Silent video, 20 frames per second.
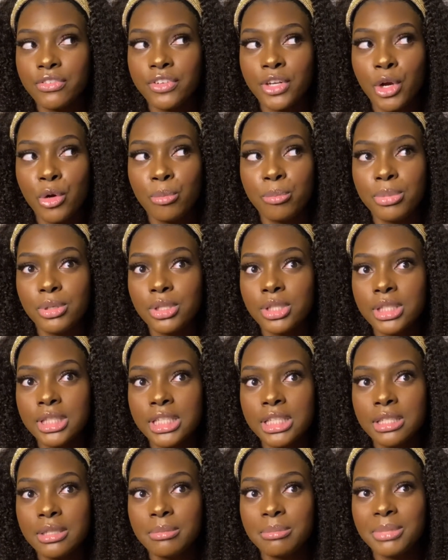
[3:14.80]

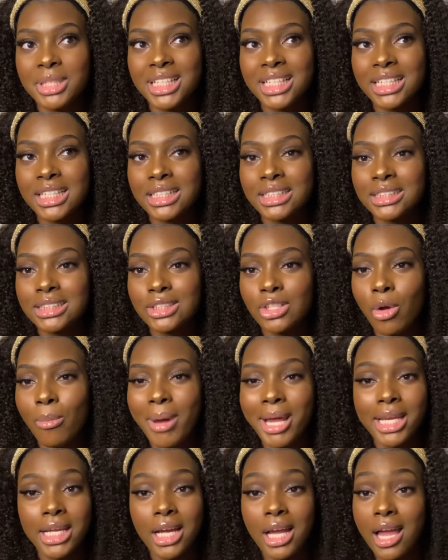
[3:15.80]
bullied because
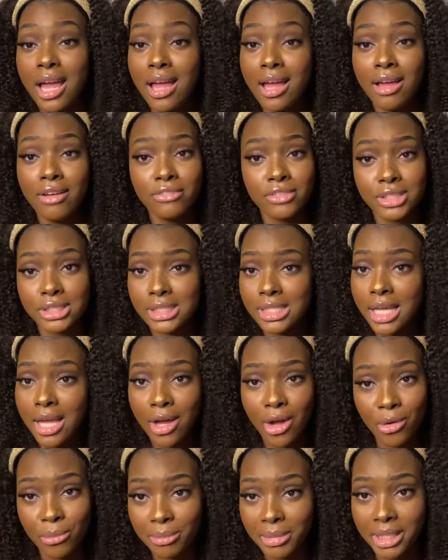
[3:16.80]
nobody could ever
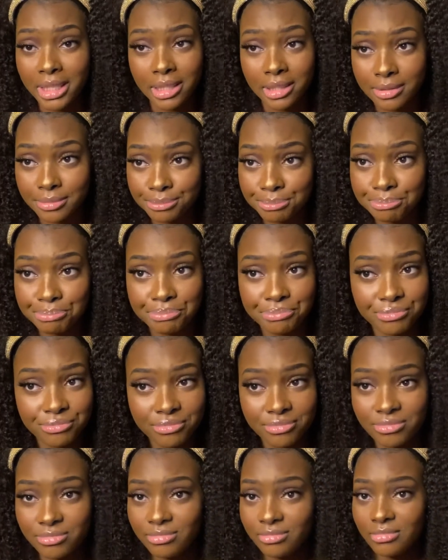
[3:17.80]
tell me
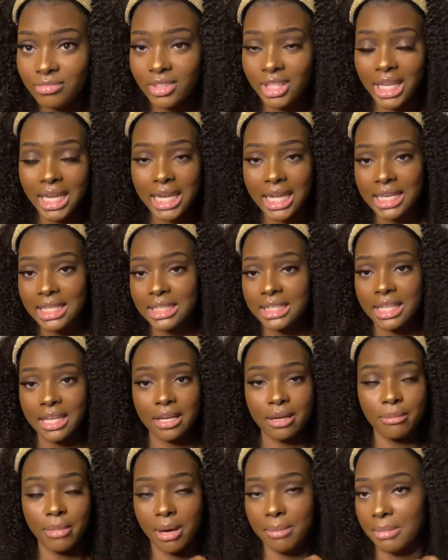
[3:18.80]
anything
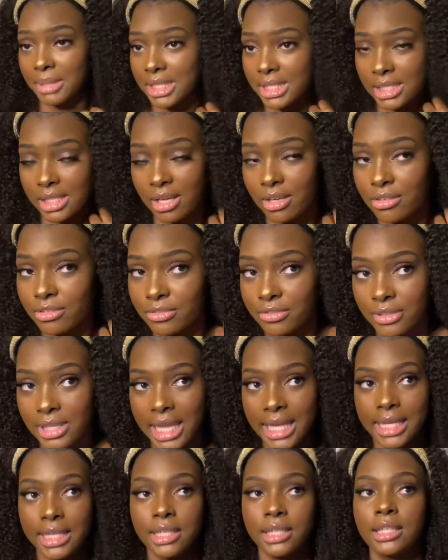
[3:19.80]
about myself.
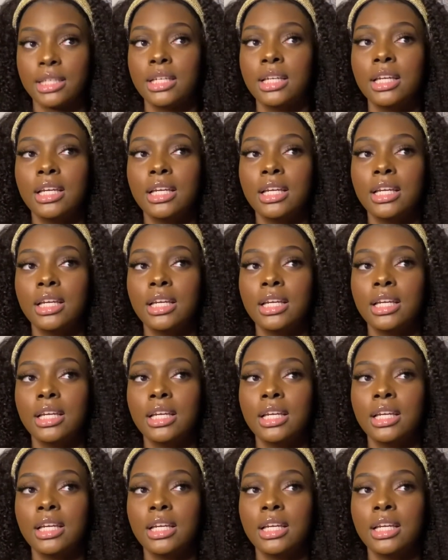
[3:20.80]
Like,